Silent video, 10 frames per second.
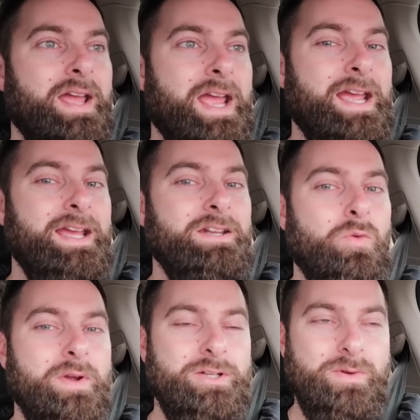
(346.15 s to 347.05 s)
and
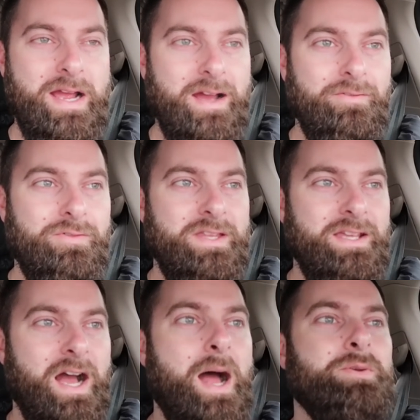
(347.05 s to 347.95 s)
we do have
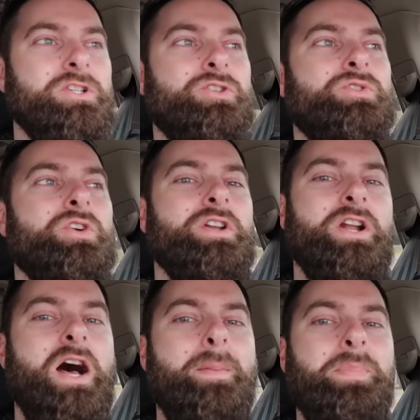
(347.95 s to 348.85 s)
the option to turn
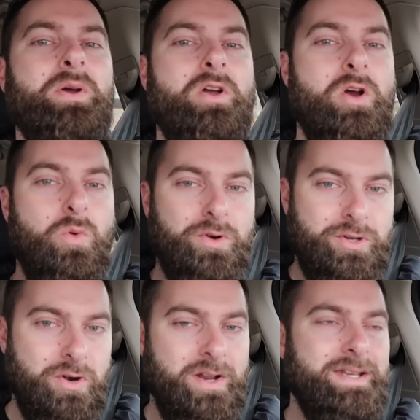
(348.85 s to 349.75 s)
it up or
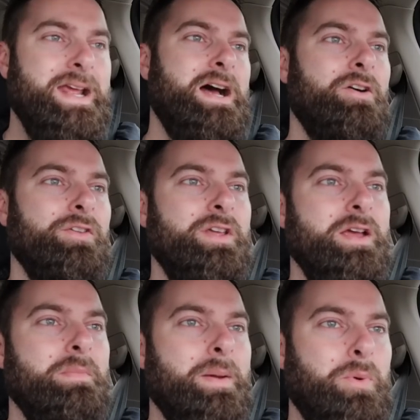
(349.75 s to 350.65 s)
turn it
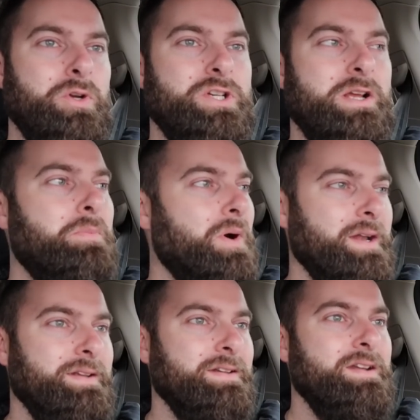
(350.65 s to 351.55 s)
down by pushing a
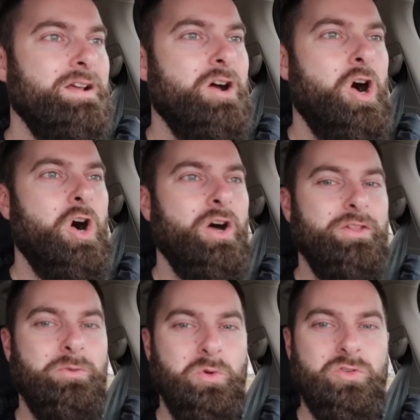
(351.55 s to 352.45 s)
button
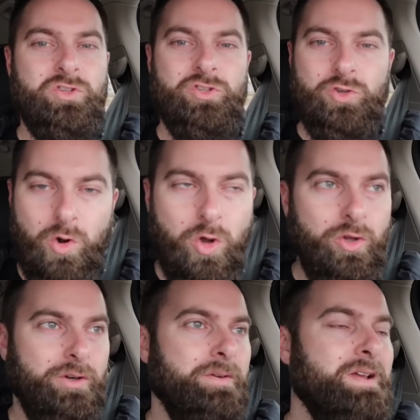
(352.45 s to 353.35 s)
on the boost
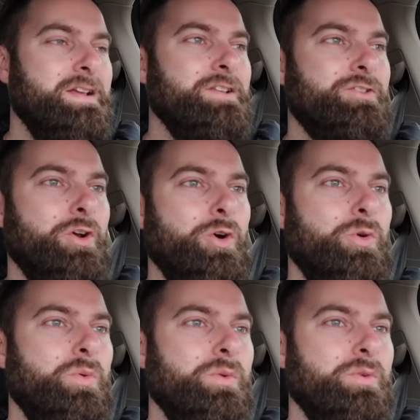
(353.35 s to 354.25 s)
controller.
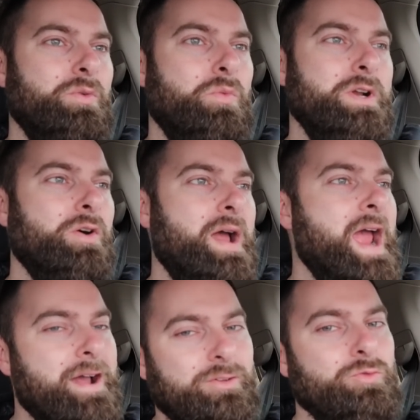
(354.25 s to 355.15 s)
So we don't
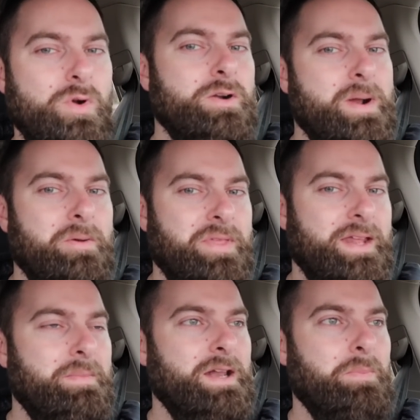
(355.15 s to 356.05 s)
have to run around with
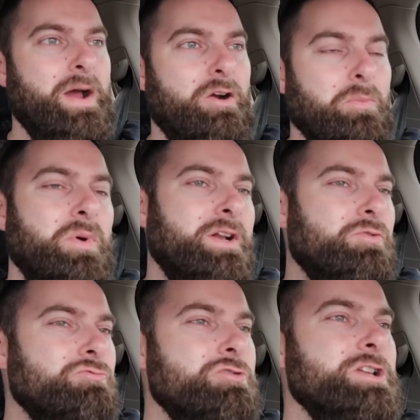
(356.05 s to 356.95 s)
that amount of power, but it
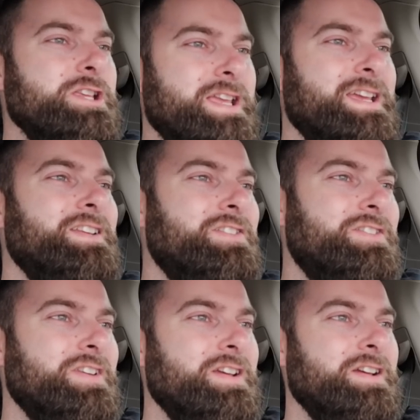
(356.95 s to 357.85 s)
really
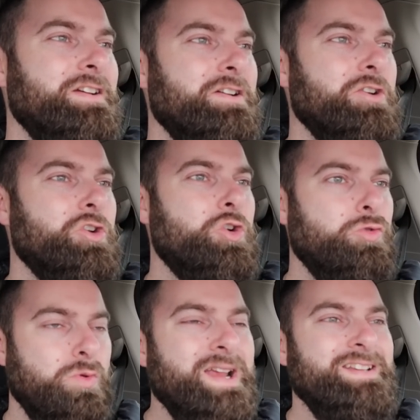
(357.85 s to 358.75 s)
is
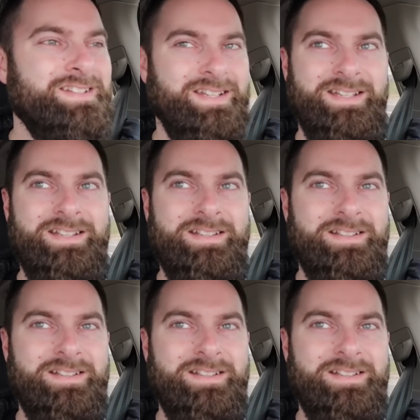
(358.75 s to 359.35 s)
crazy